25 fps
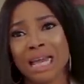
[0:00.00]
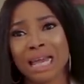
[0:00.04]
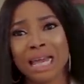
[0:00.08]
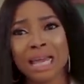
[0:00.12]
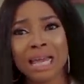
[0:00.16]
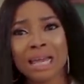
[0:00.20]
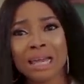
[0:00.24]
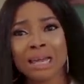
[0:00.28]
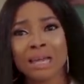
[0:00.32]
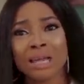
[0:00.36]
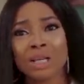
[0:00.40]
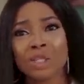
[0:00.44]

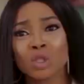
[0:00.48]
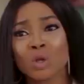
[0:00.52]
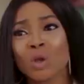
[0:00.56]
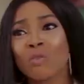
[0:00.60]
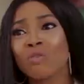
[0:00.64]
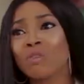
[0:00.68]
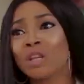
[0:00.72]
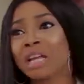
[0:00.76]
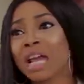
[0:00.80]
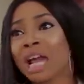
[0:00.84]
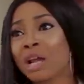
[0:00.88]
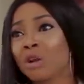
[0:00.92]
Eh?
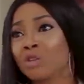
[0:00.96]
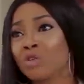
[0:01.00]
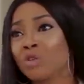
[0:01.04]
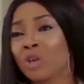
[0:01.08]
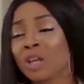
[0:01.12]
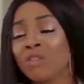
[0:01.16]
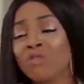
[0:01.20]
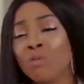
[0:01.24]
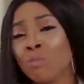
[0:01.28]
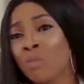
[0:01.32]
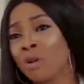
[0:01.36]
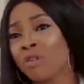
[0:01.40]
So if the guy does
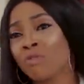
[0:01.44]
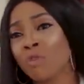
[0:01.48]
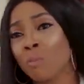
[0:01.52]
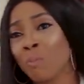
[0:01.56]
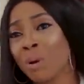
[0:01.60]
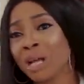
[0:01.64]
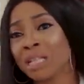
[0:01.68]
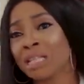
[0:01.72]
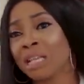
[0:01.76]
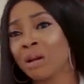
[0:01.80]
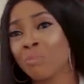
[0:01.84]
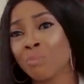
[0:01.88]
not give you money
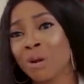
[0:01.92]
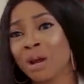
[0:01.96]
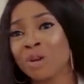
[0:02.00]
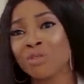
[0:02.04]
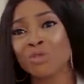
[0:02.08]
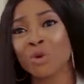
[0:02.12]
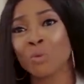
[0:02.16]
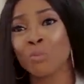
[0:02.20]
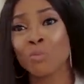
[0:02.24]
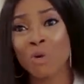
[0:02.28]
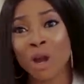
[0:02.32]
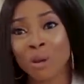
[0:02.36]
for pants and bra,
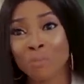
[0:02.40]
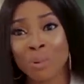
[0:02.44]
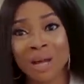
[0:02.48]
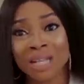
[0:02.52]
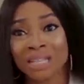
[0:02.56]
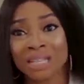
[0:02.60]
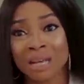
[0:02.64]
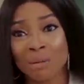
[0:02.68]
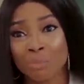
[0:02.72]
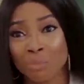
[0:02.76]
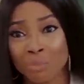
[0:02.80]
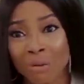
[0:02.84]
you're not wearing
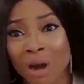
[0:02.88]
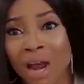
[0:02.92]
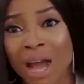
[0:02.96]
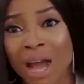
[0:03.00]
pants and